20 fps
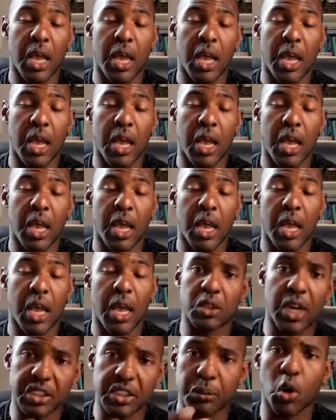And what I
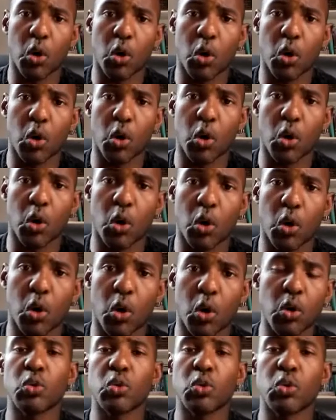did, as
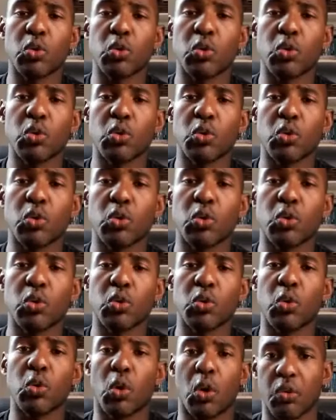I'm going through
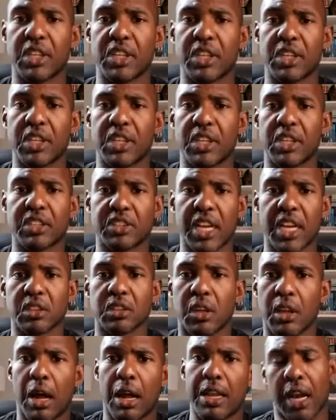all these
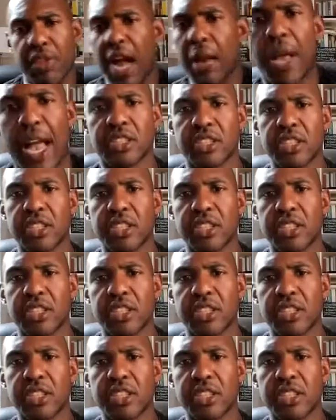things,